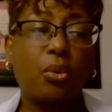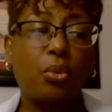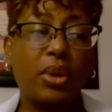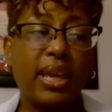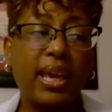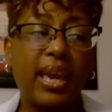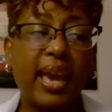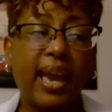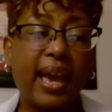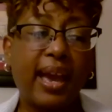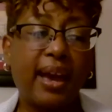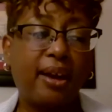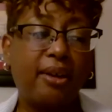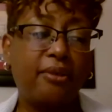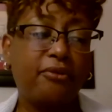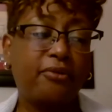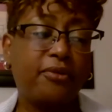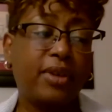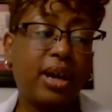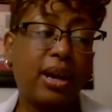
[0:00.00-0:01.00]
we
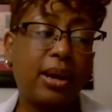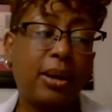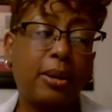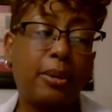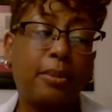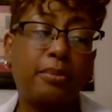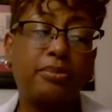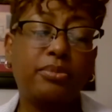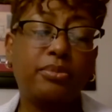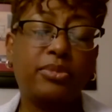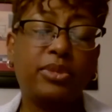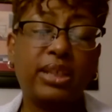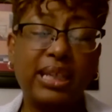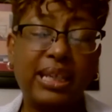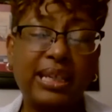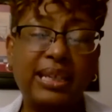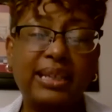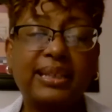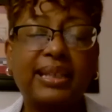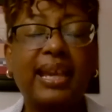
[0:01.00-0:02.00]
have um,
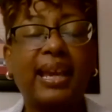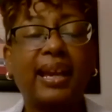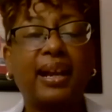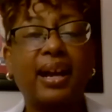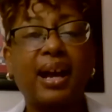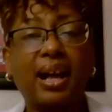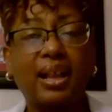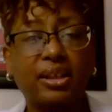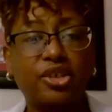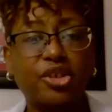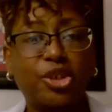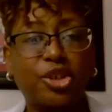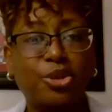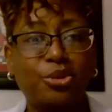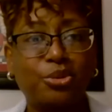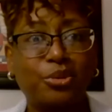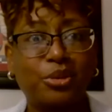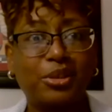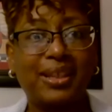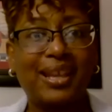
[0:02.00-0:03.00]
teens and college
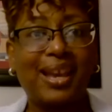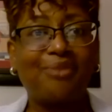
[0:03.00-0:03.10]
students